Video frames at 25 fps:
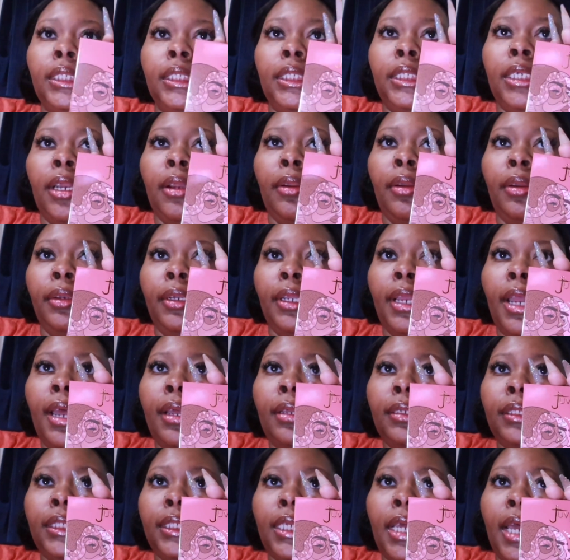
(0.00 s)
is her on the
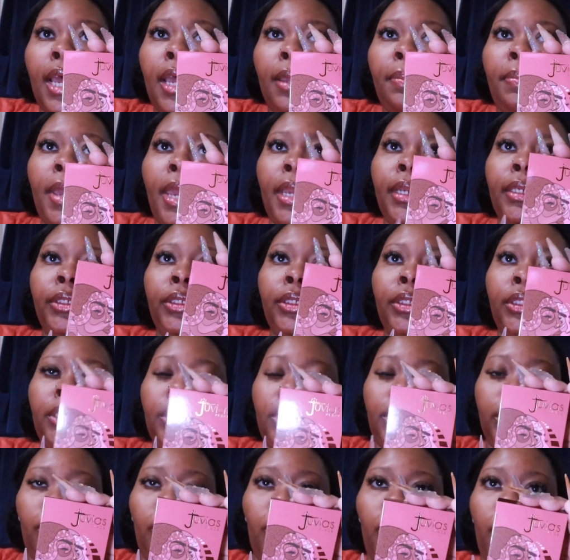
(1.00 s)
outside. Packaging is
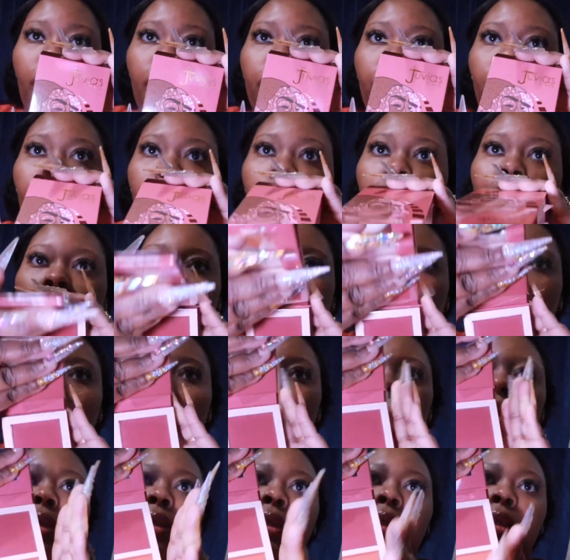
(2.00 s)
gorgeous.
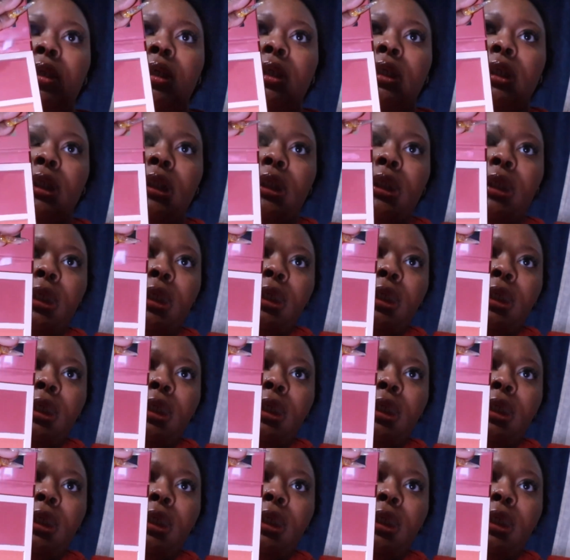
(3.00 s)
And then this is the